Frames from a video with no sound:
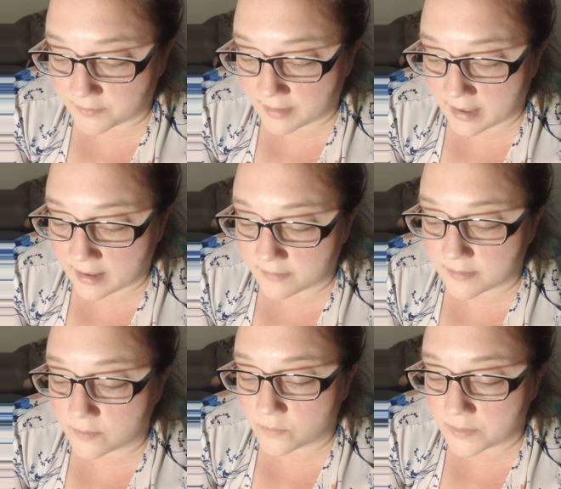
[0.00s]
that,
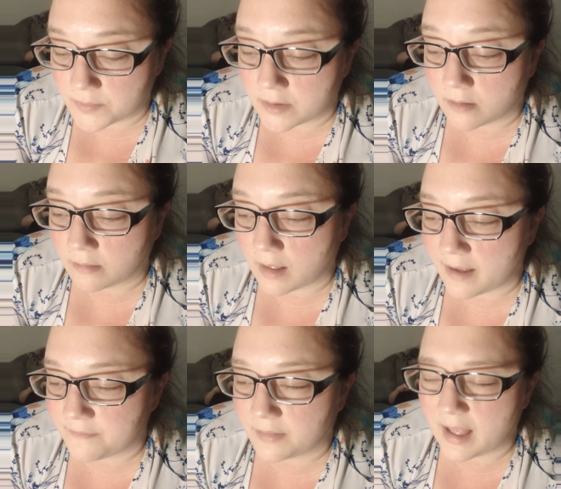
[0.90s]
then we went on
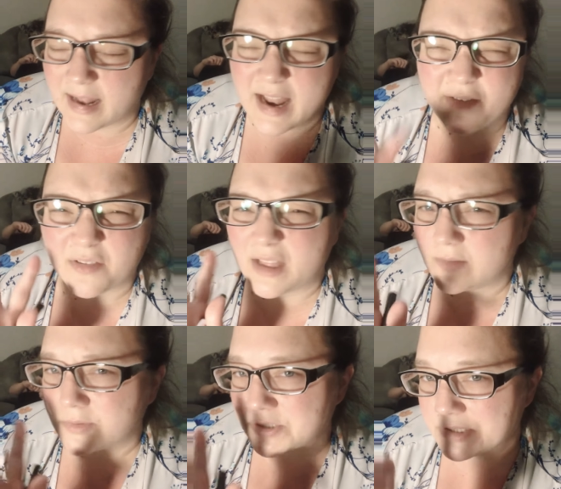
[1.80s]
Lifeline, and
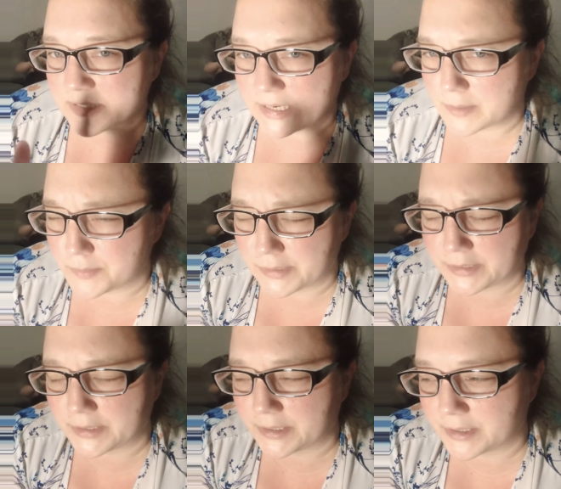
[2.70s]
everything was just like a
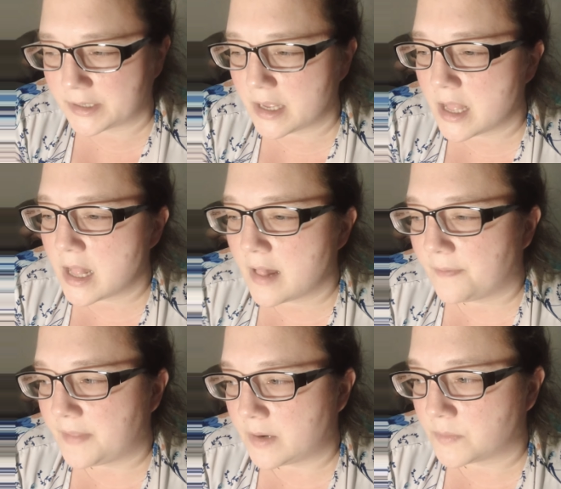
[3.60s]
blur.
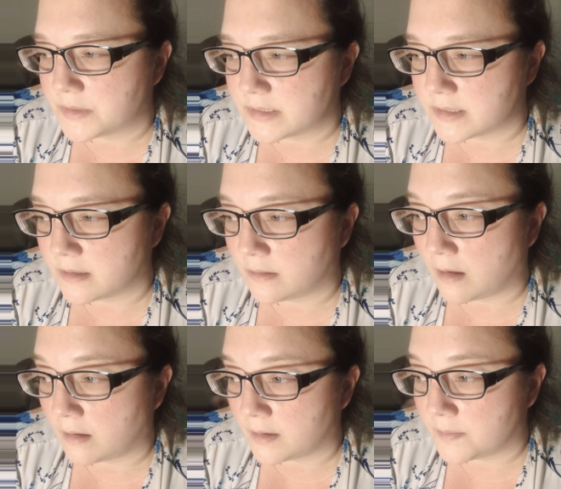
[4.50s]
There was a
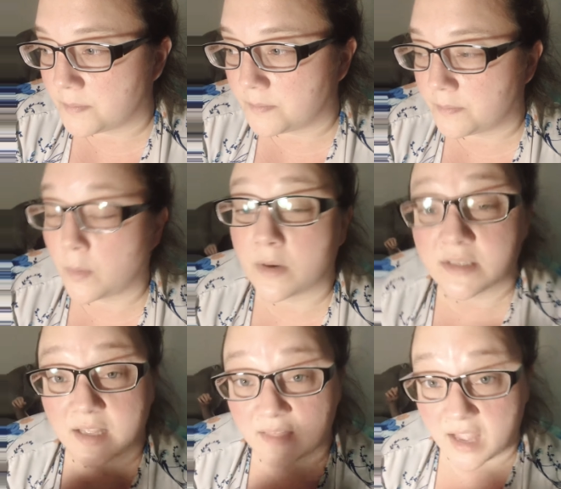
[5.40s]
lot of, I want
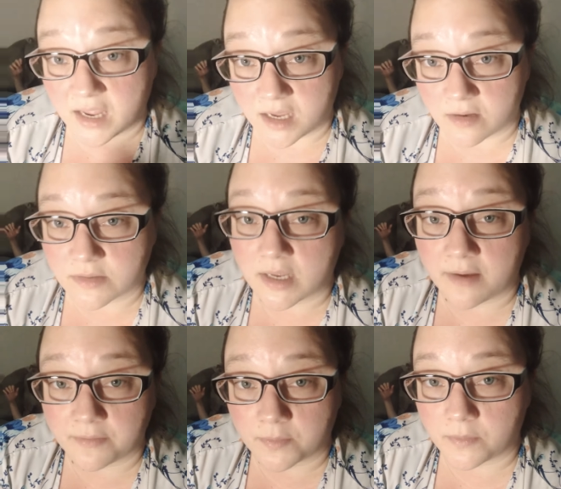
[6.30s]
to say thank you to
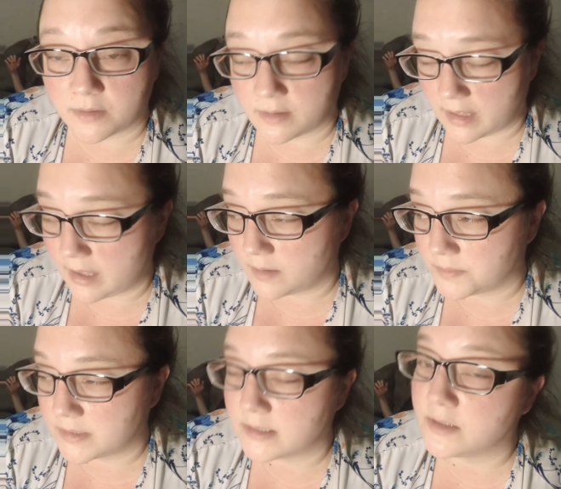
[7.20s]
everyone that
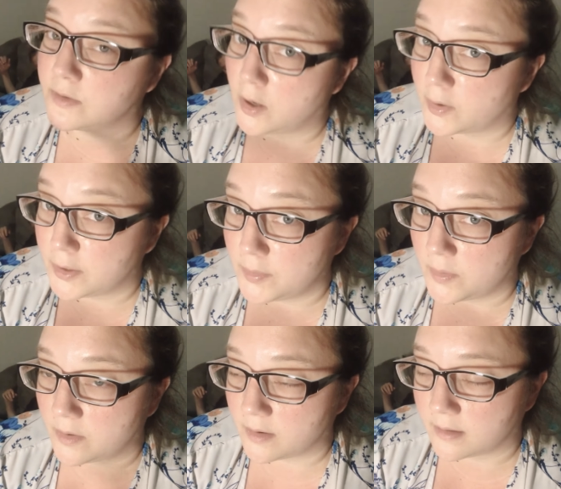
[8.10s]
helped us. You know who you
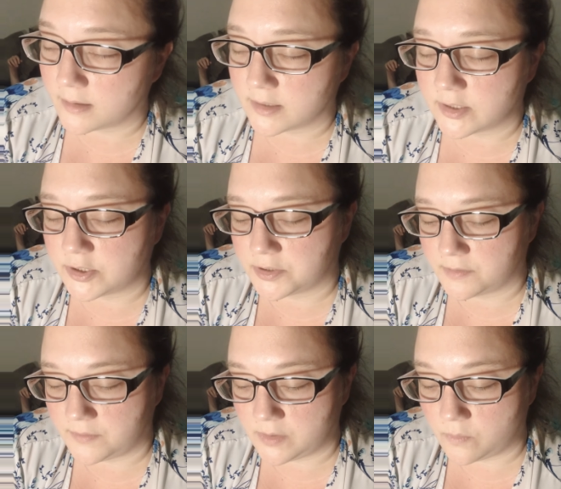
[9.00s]
are. Not sure
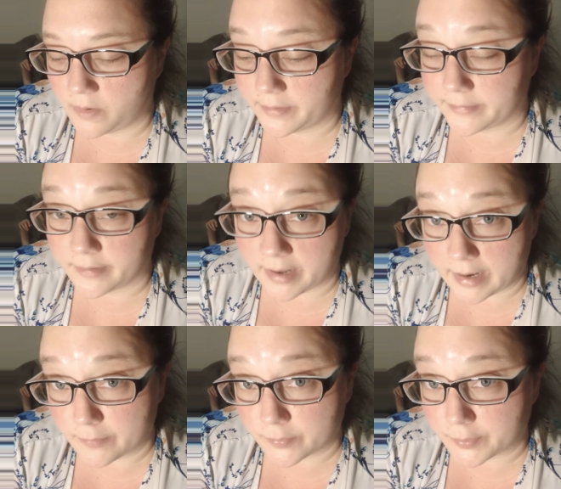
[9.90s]
if you want your
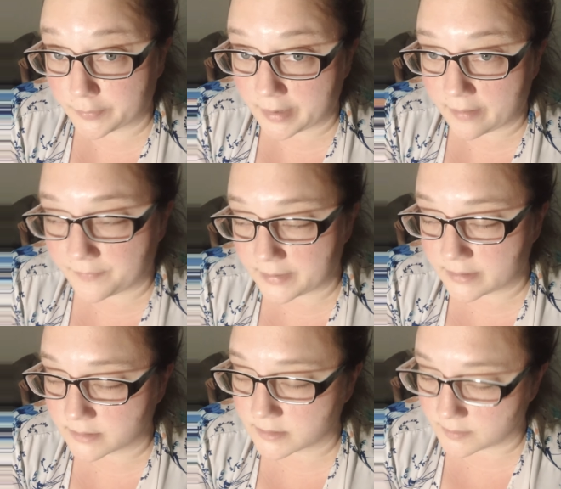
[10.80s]
name thrown out
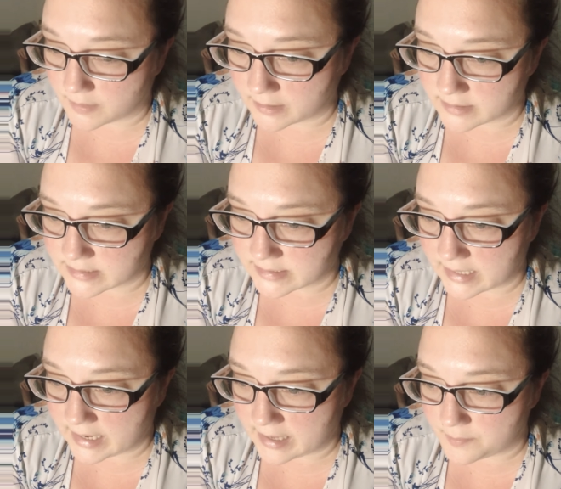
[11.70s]
there, so I'm not going to
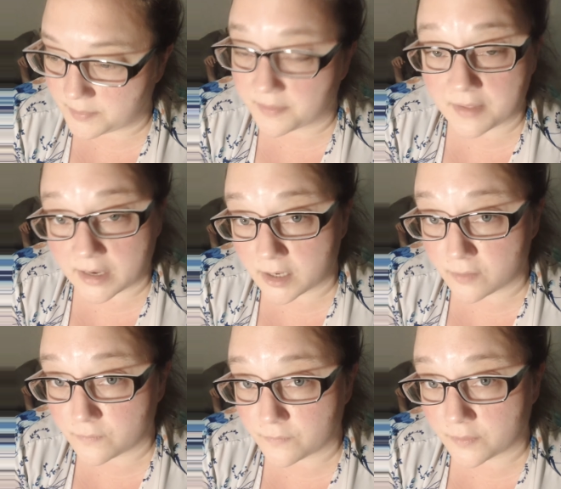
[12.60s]
say it, but thank
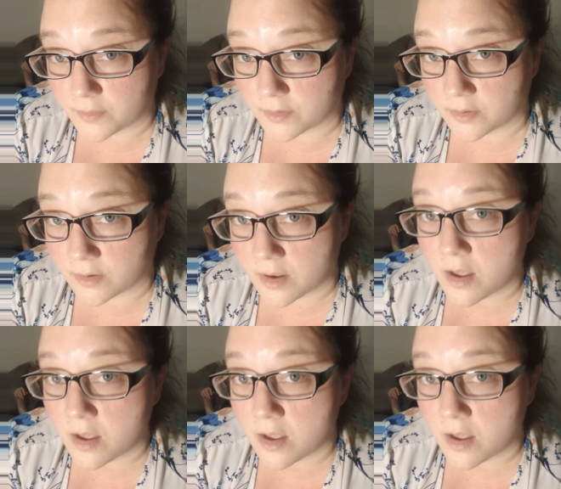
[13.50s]
you for